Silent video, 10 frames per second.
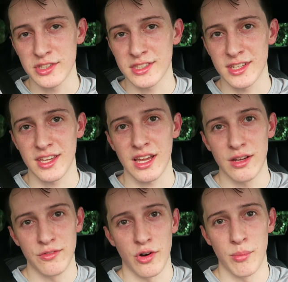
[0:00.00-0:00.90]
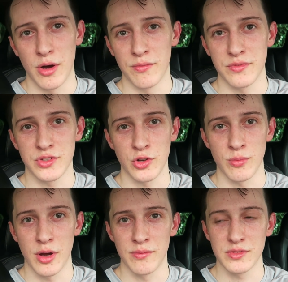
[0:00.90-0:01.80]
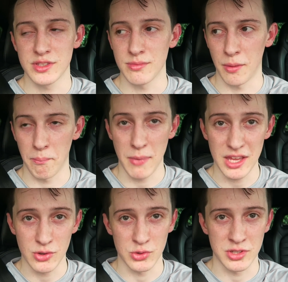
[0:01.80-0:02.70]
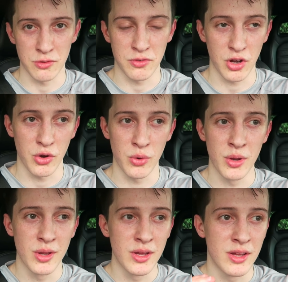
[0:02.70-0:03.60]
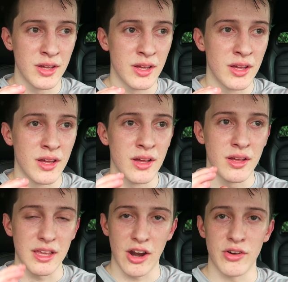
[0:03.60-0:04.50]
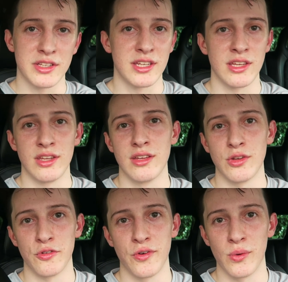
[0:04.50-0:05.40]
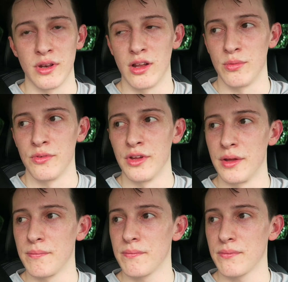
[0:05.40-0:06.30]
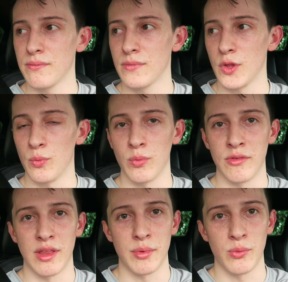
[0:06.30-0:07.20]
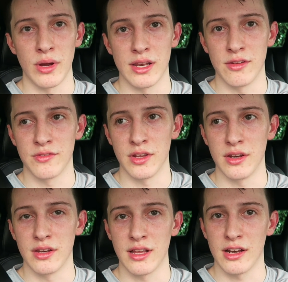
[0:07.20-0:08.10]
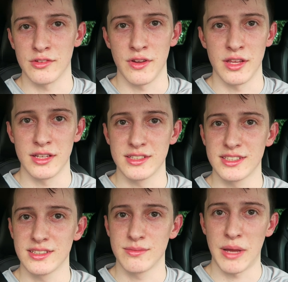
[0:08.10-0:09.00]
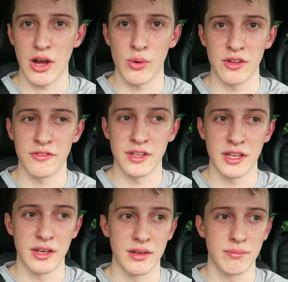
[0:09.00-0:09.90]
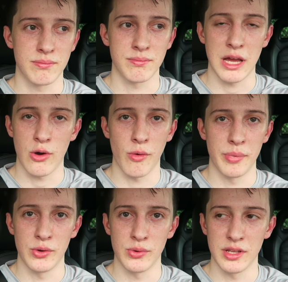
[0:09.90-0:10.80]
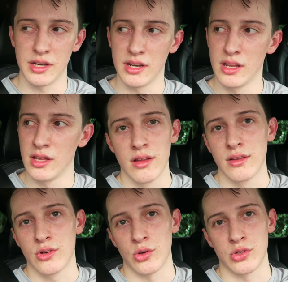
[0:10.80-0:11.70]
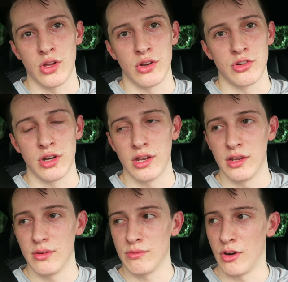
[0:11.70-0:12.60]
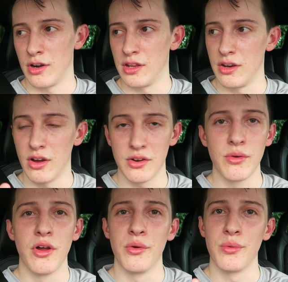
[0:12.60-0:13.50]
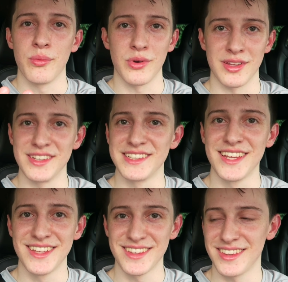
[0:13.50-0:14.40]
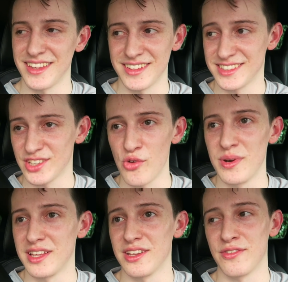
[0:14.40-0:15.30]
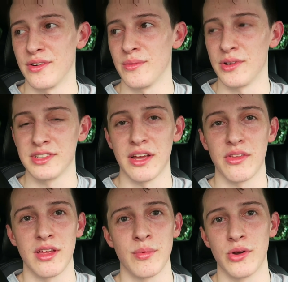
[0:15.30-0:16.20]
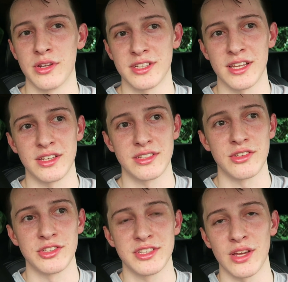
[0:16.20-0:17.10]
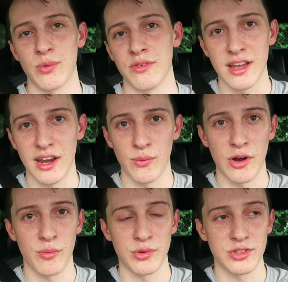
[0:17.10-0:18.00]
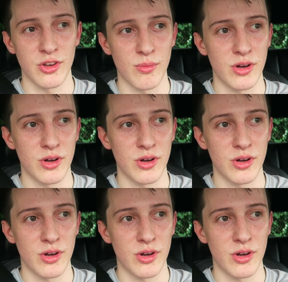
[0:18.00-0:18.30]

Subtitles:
stick at it for a month, 2 months, like make yourself go, guarantee you'll fall in love with it. Whether that be weightlifting, calisthenics, powerlifting, power building, cross country, running, I don't know what it is. There's so many different ones out there, but honestly, just you stick with it and it will help you so